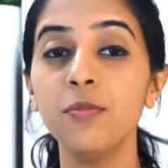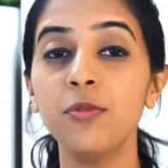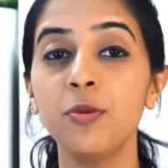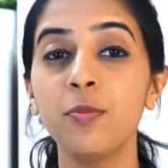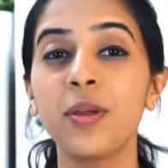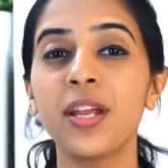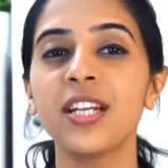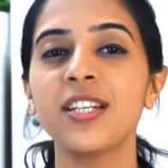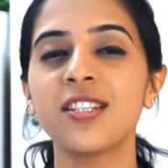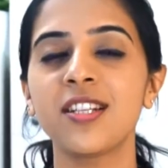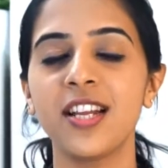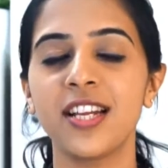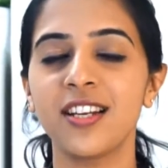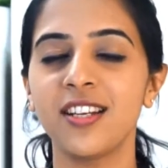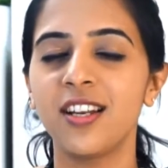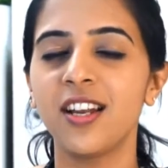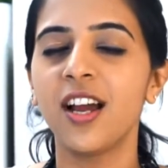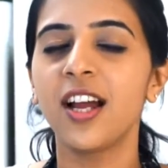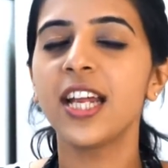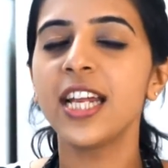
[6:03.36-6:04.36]
remains like
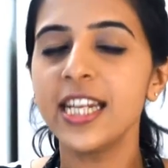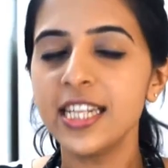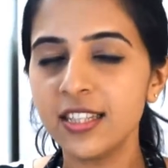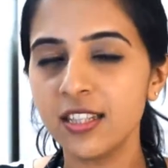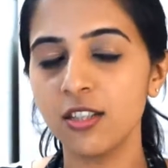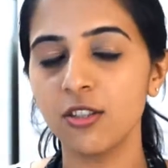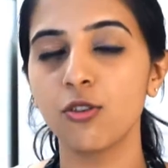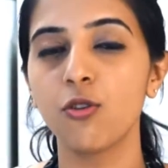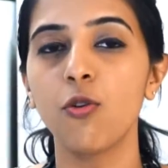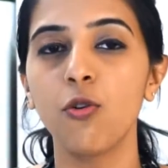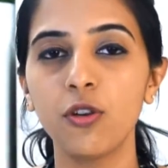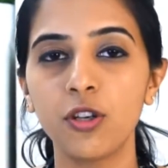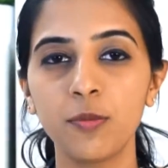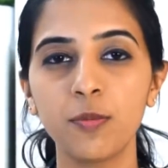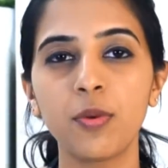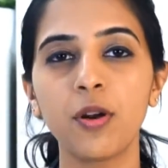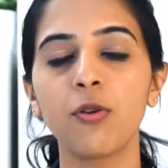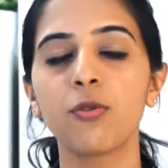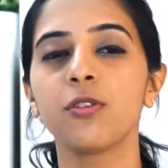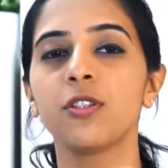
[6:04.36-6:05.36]
nice and golden
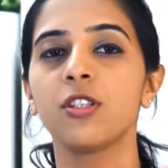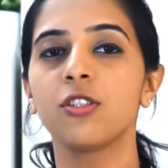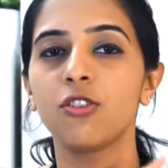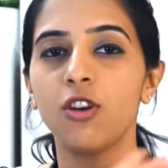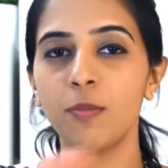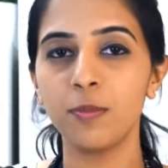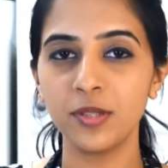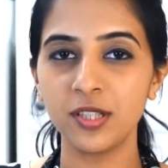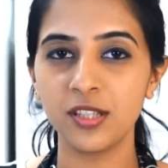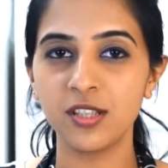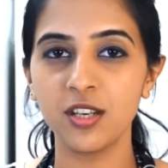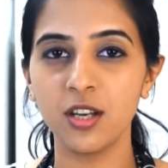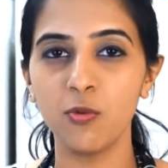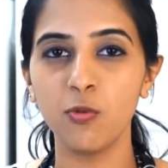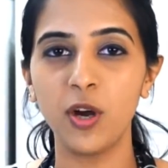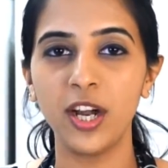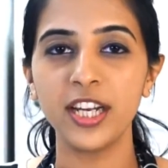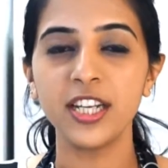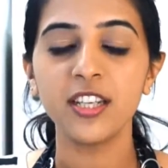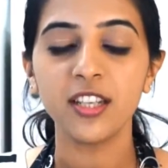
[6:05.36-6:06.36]
brown and the top is still
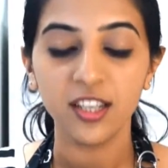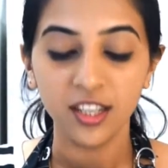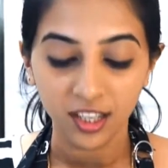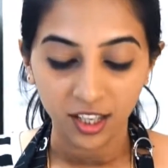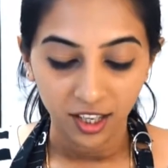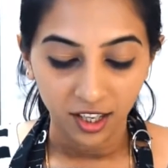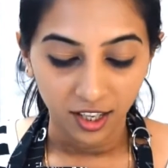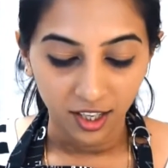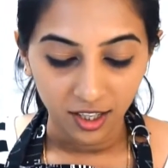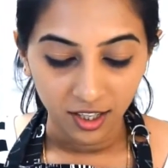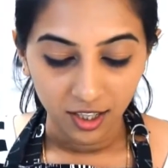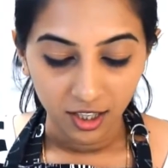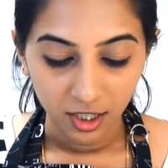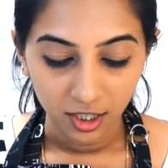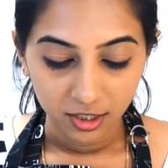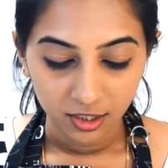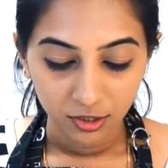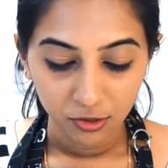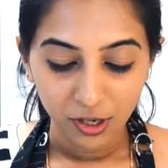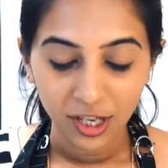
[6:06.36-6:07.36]
white.
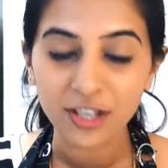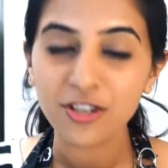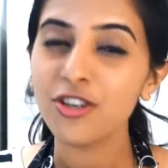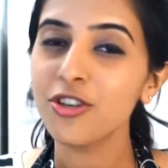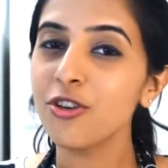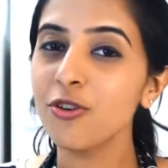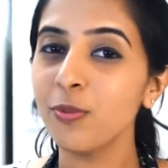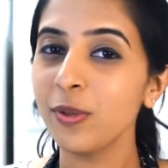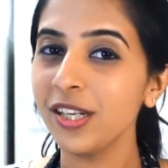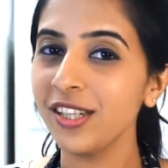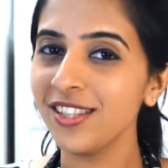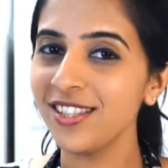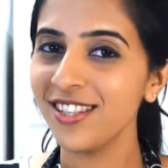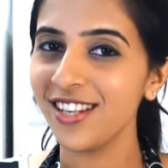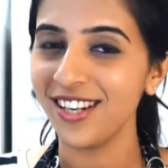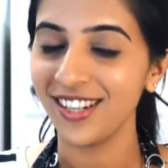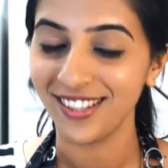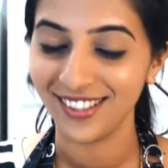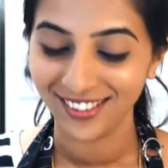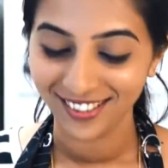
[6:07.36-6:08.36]
So I'll show you when it's
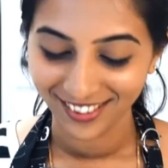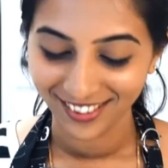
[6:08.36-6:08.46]
there.